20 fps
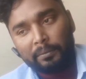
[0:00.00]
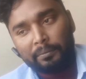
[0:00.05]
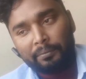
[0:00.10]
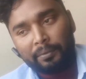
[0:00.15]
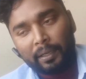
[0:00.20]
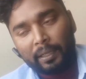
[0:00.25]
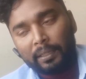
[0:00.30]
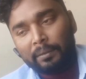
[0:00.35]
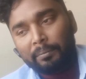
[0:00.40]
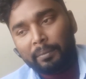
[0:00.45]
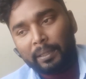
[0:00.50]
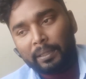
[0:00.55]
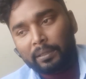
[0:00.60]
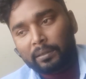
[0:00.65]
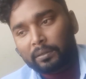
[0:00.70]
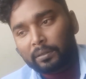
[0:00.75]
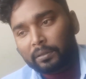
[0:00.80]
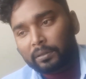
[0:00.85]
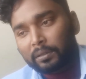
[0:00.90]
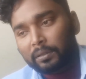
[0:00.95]
find by the
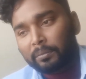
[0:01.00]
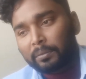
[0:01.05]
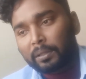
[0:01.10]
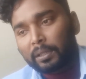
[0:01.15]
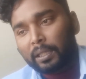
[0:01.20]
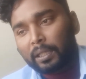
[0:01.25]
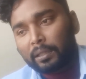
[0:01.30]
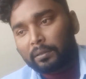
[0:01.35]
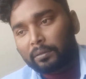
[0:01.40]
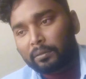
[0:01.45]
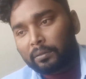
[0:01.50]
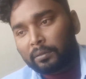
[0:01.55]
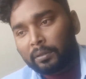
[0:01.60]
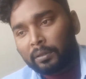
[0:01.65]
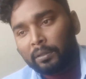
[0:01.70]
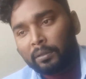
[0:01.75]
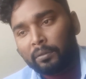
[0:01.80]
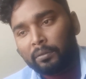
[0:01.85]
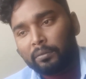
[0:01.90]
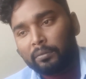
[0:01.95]
customer that
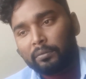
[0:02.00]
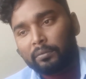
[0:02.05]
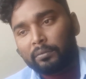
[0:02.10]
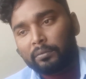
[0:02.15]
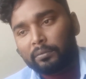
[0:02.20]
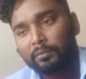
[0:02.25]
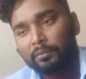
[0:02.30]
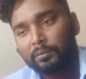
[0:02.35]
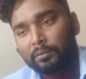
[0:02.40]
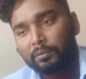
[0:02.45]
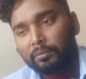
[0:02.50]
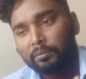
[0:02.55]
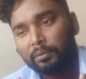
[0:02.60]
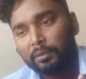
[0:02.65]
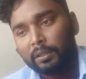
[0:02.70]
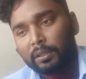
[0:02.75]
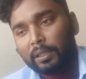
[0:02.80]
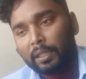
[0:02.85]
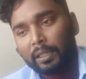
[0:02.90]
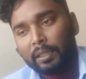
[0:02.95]

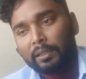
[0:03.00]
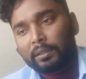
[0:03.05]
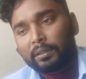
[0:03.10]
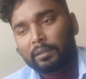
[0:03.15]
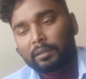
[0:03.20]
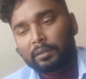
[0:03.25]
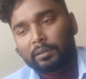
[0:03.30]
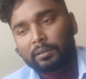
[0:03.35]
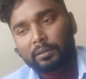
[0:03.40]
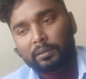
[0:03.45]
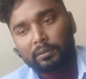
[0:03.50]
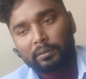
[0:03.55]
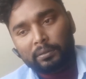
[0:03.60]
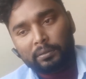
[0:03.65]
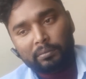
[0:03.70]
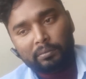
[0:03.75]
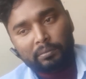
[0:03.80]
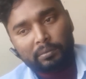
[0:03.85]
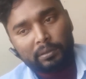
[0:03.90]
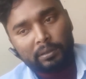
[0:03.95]
we can't
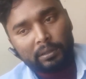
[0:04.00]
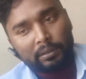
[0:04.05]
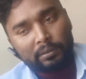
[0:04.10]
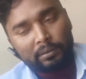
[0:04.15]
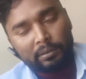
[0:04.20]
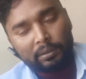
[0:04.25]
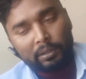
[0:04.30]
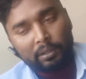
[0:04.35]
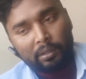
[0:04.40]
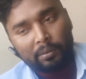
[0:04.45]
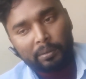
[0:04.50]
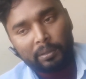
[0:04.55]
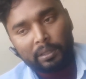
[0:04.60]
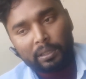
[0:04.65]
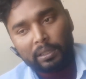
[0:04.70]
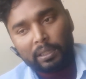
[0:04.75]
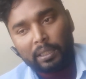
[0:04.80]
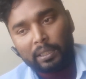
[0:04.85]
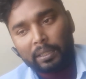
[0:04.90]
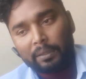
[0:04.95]
recover the
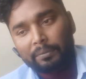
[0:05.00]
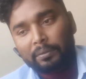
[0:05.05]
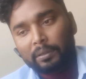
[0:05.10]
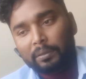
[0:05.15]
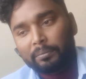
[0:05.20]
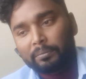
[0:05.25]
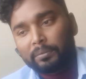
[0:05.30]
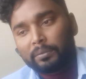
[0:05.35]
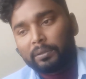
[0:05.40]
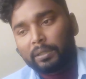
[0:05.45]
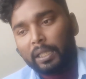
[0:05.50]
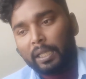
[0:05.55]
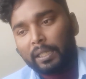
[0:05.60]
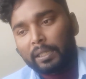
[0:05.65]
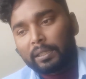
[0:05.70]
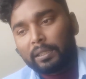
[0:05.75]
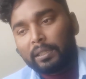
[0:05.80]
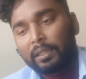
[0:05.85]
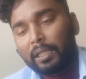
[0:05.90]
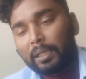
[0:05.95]
data from
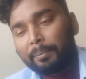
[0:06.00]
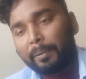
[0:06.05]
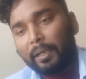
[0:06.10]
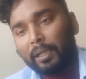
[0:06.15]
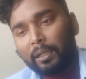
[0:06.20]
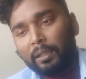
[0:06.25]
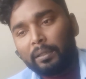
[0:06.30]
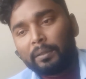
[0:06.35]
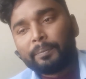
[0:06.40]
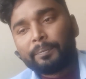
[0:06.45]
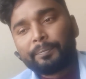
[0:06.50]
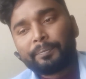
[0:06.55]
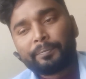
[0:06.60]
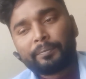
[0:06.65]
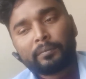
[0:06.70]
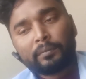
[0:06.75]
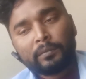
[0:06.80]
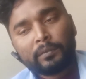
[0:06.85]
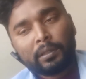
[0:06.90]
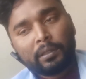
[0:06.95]
NAS in Nepal.
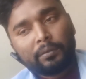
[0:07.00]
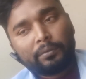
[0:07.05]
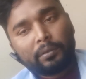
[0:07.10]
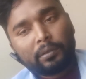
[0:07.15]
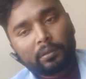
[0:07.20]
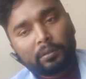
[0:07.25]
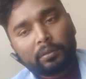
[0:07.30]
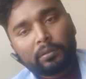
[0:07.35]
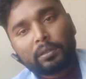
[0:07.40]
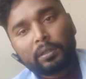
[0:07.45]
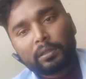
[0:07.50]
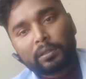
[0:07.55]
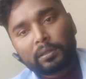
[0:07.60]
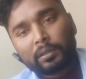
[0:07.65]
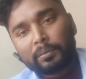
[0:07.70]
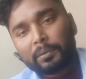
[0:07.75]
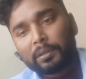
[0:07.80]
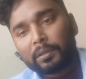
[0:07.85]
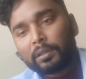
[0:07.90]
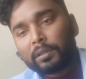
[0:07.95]
For those
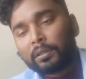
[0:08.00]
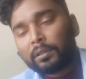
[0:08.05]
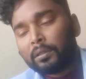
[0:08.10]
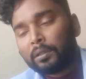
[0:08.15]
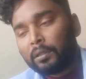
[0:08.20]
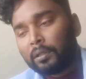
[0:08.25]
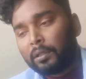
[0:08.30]
customers,